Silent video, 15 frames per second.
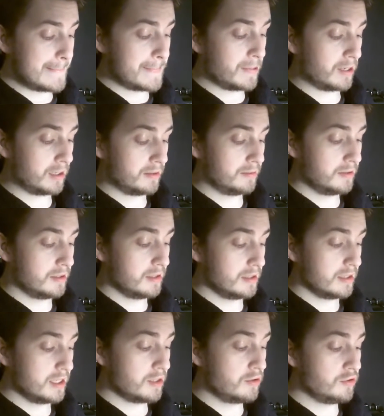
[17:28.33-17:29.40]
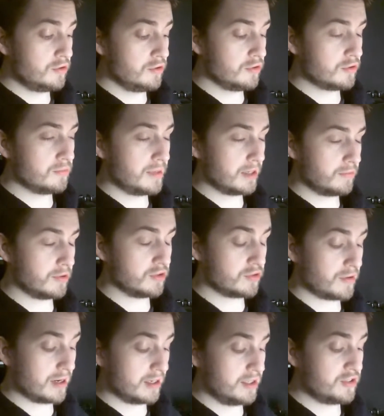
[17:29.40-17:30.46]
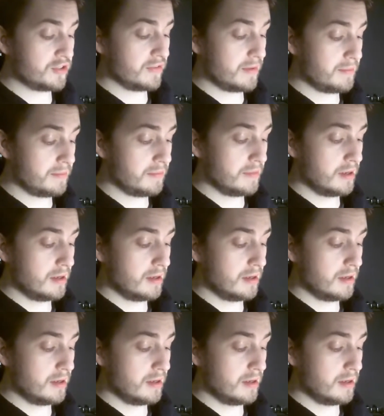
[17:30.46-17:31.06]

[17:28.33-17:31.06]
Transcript: Well, he could choose to make 1 strike in each of them,